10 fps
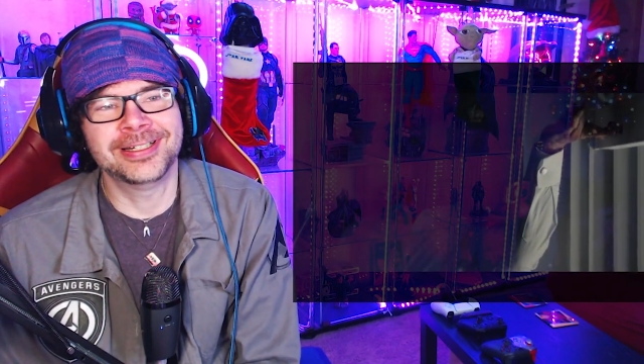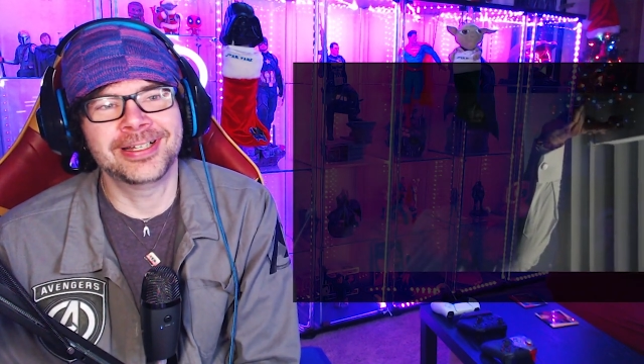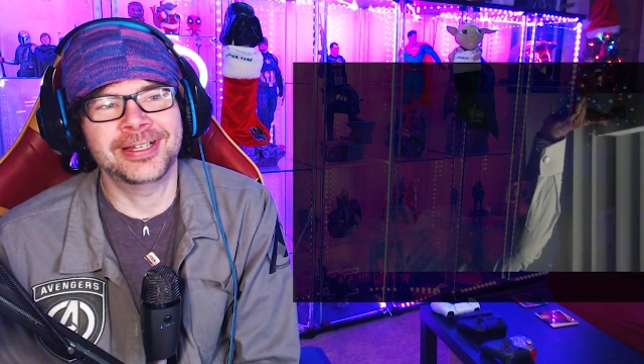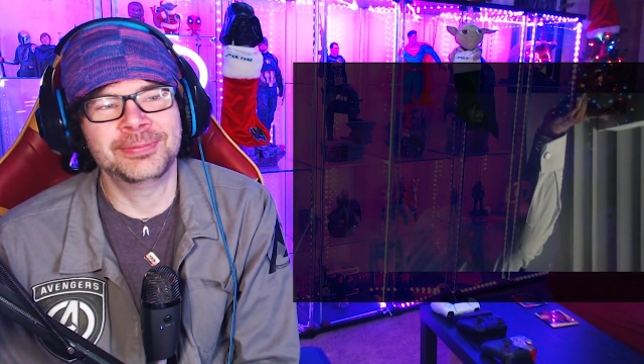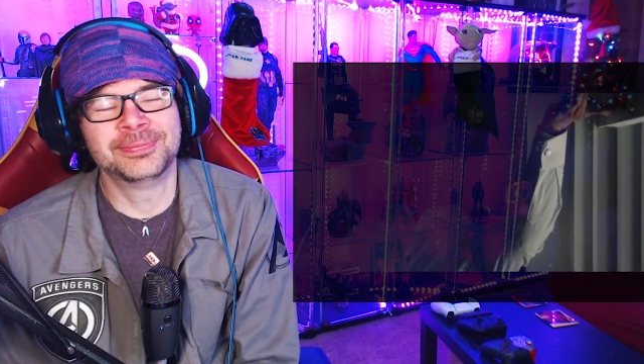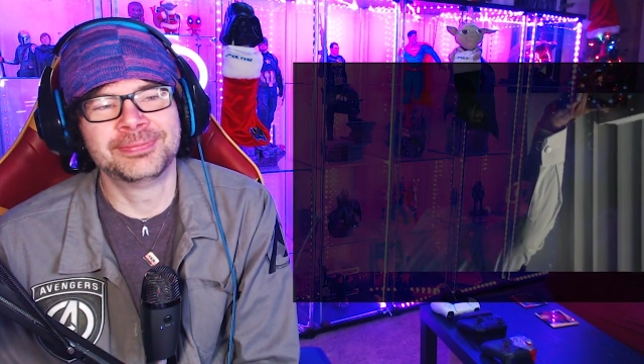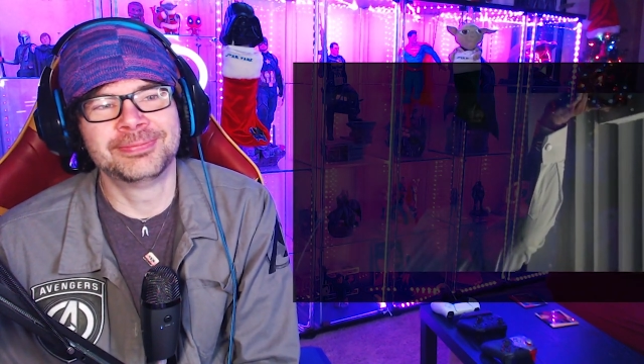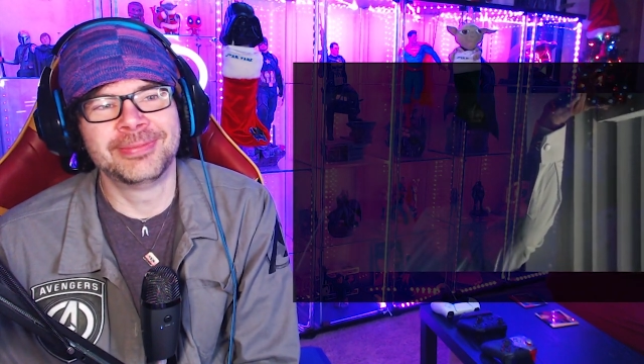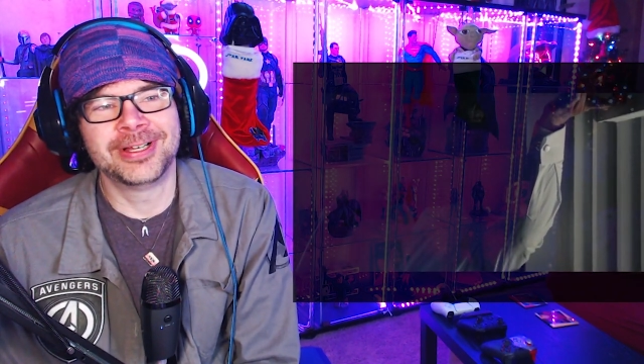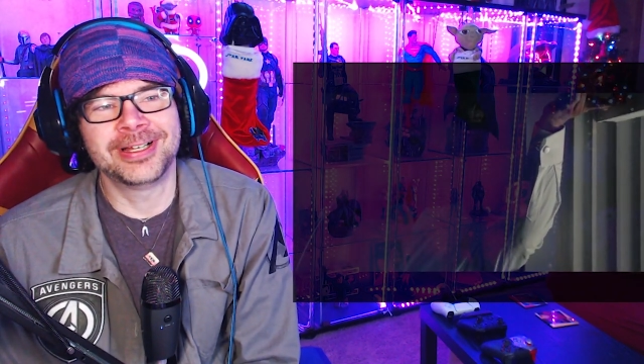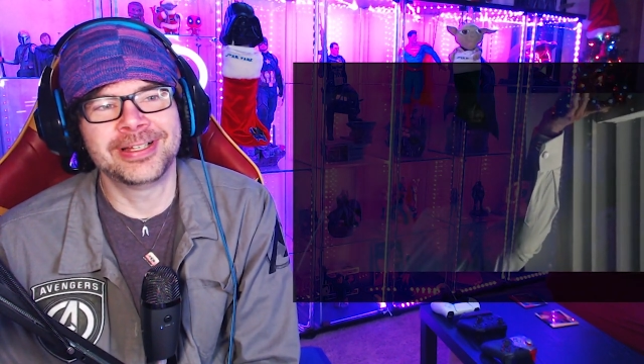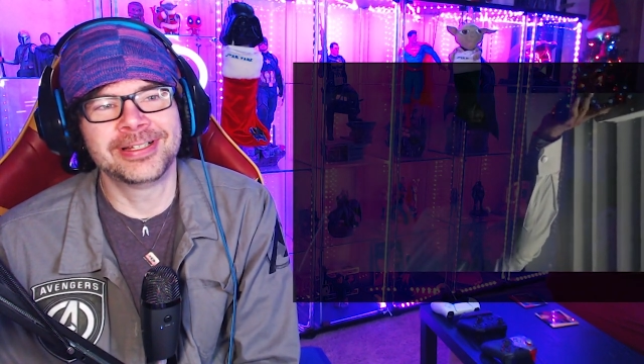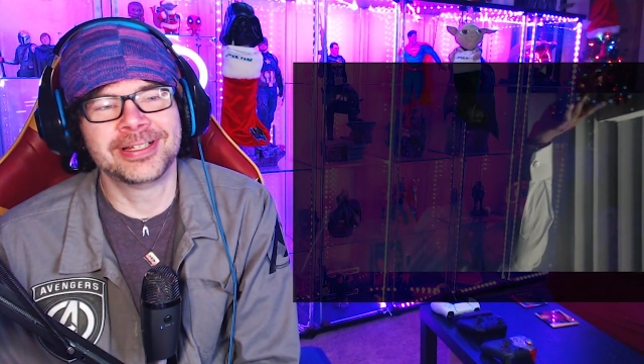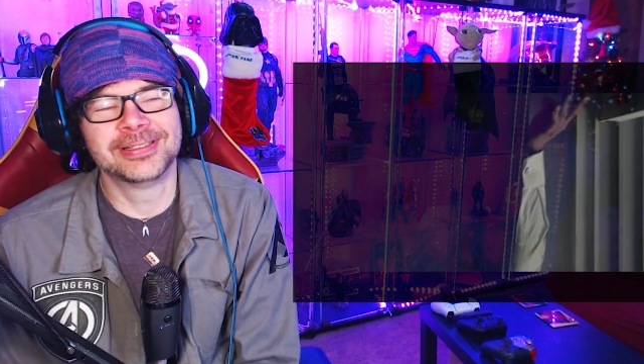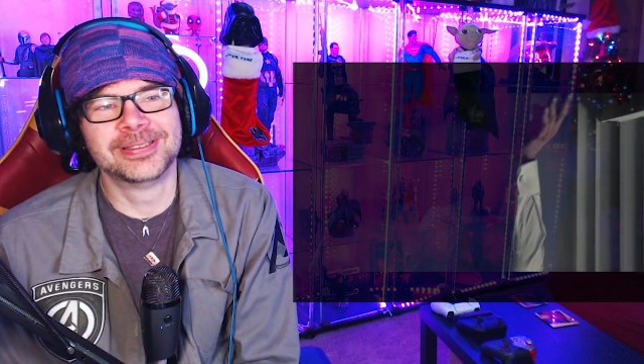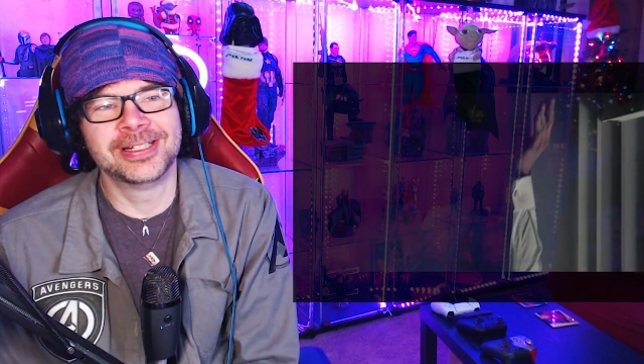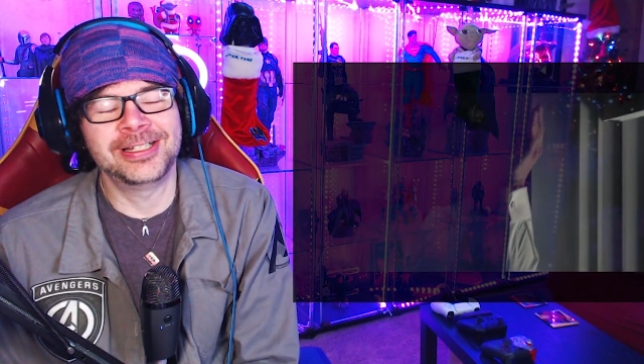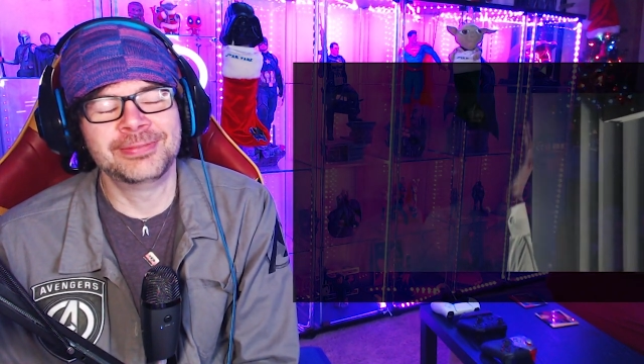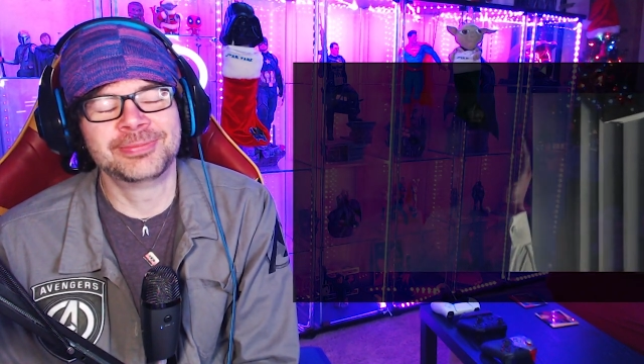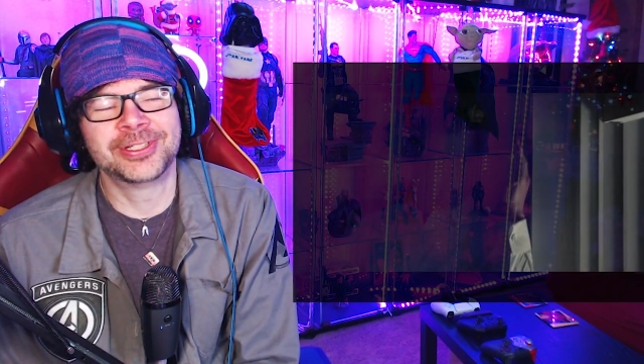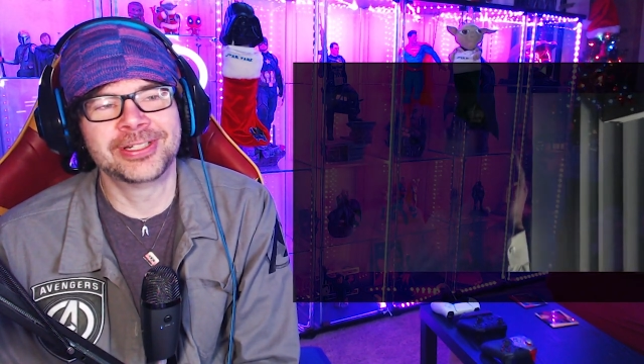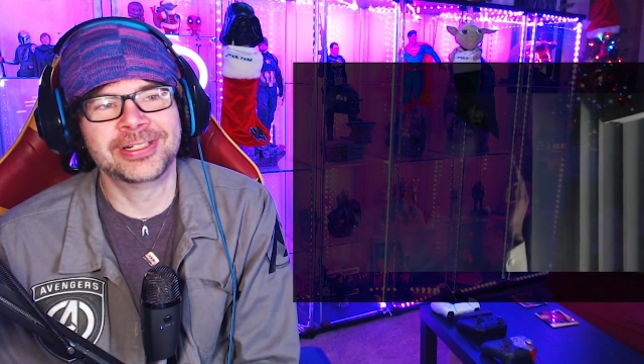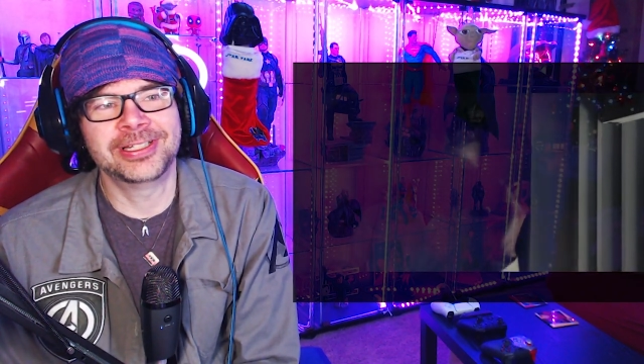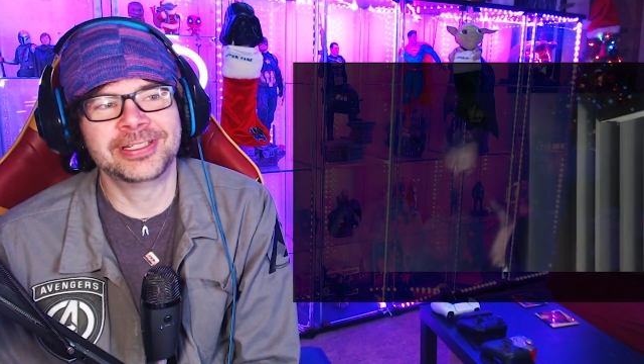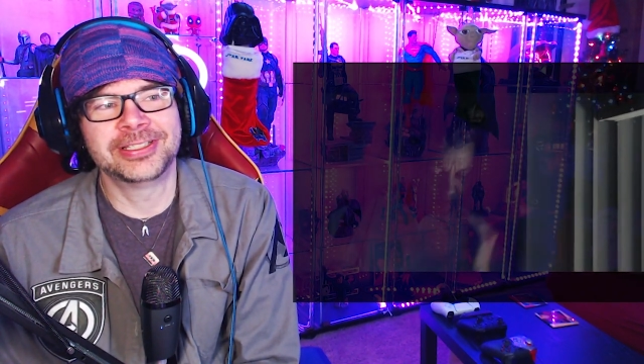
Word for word: I'm, uh, I'm gonna need